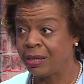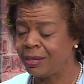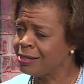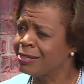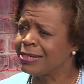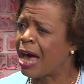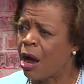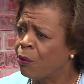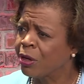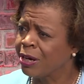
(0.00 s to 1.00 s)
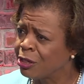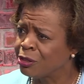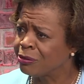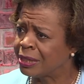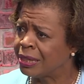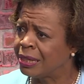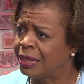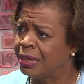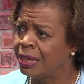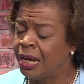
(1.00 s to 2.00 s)
This is our country.
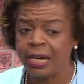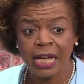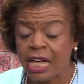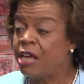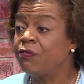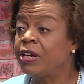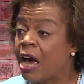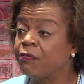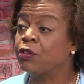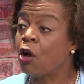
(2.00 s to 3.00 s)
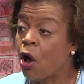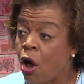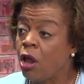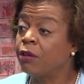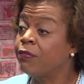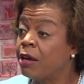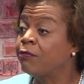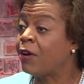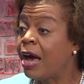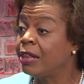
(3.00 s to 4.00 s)
And even after all of that
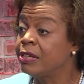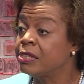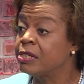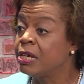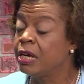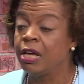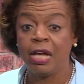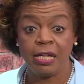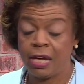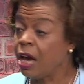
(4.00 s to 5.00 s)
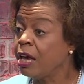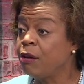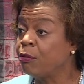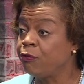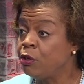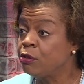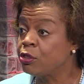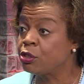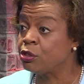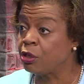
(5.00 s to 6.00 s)
violence, yeah, he
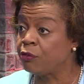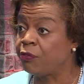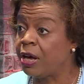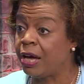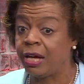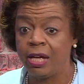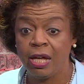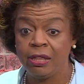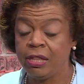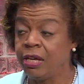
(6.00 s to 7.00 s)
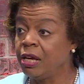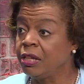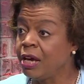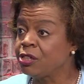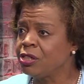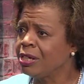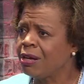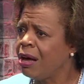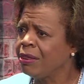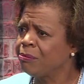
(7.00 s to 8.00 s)
refused to certify the election and
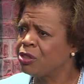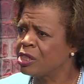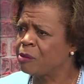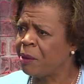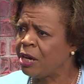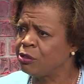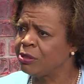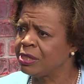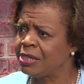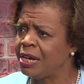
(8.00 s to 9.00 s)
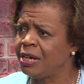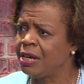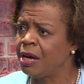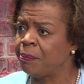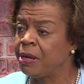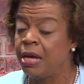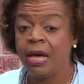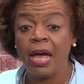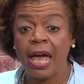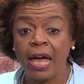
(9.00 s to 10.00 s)
called them just patriots standing up.
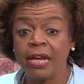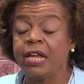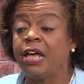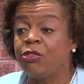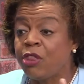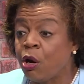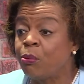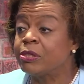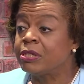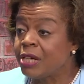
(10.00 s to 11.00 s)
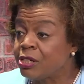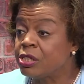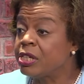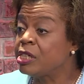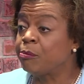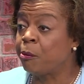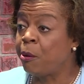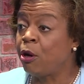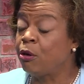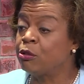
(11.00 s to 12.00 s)
And there was legislation
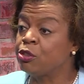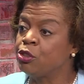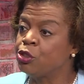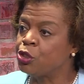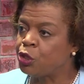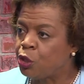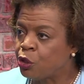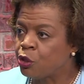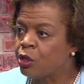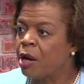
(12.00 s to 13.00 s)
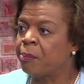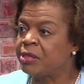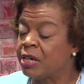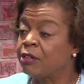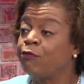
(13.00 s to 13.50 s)
proposed to secure and protect